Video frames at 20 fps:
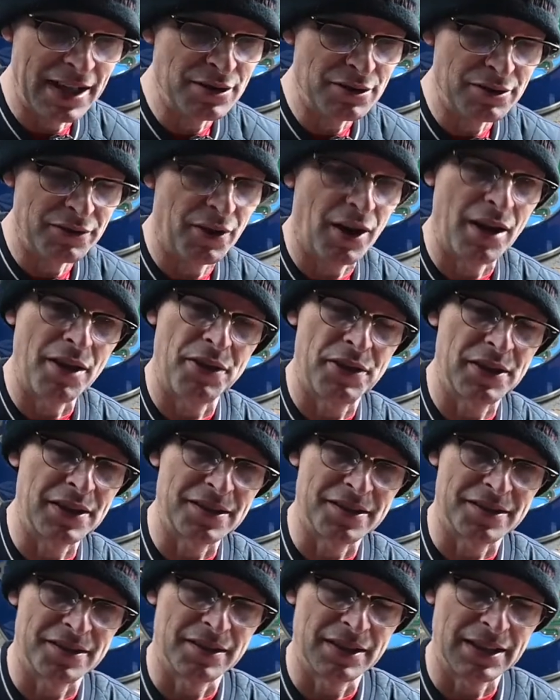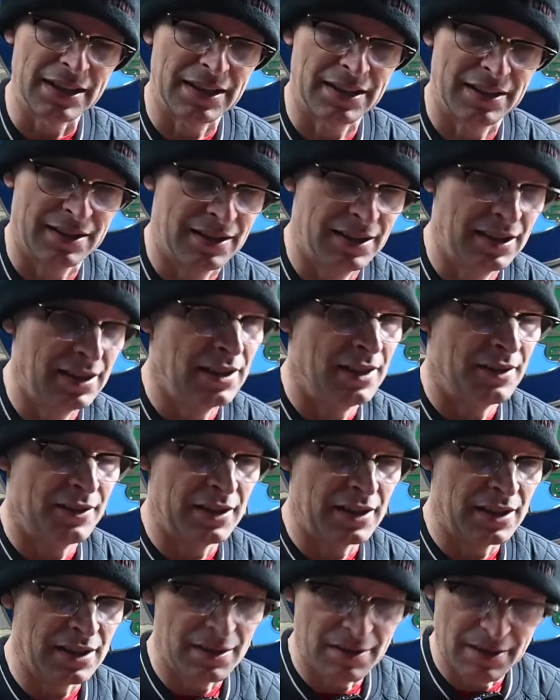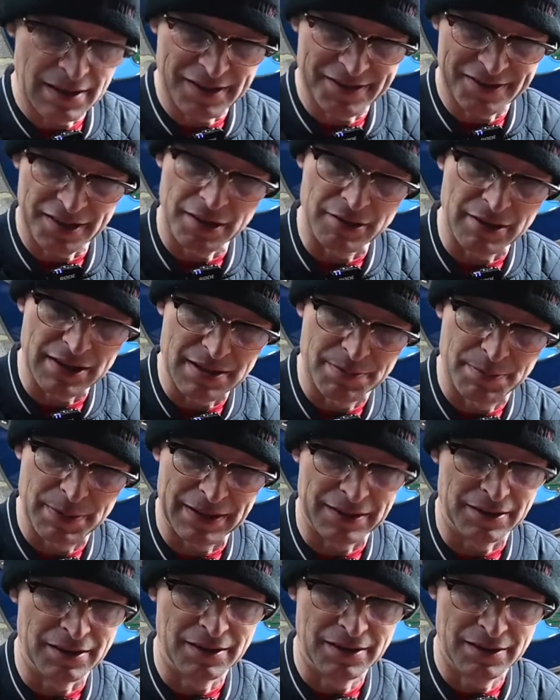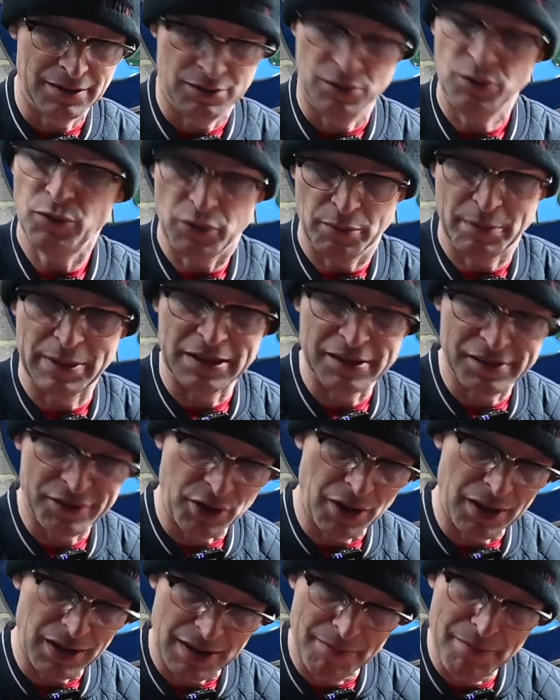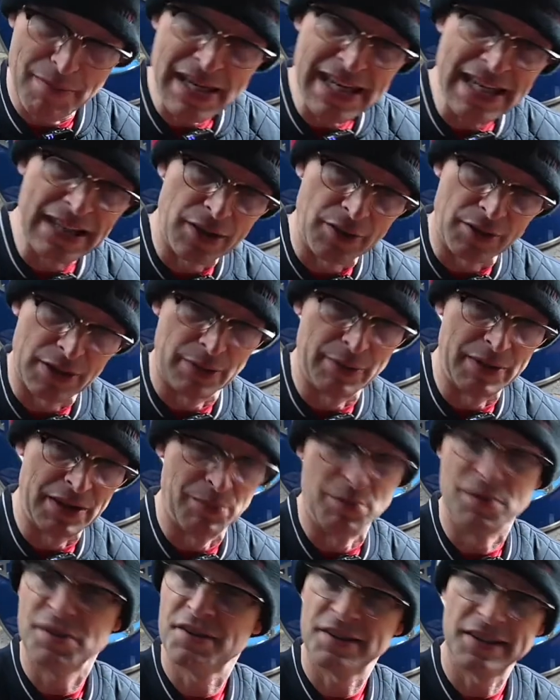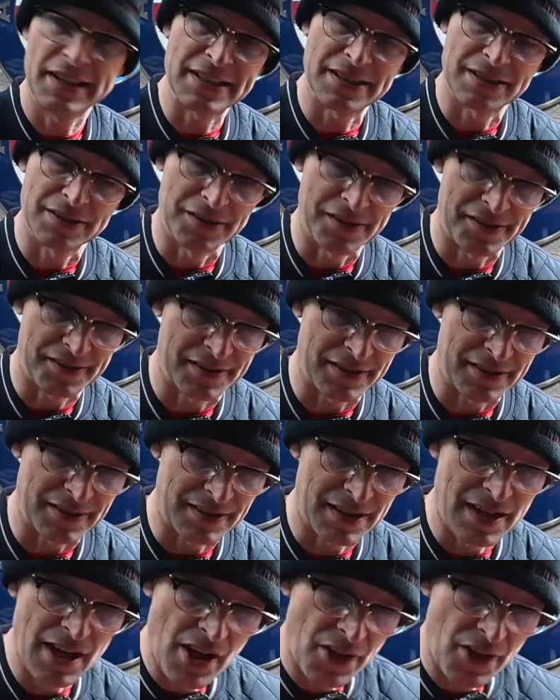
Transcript: And you find things like the accelerator pedal, oval pedals have got like a mini logo in them, which later cars didn't.